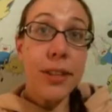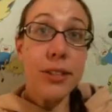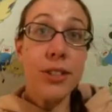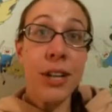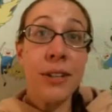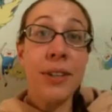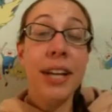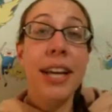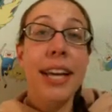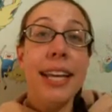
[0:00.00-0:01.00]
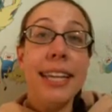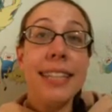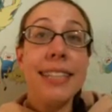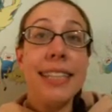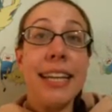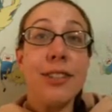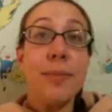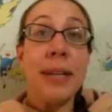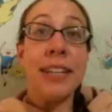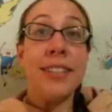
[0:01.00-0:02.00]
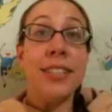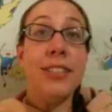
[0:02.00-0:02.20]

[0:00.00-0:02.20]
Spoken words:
So in the layers panel,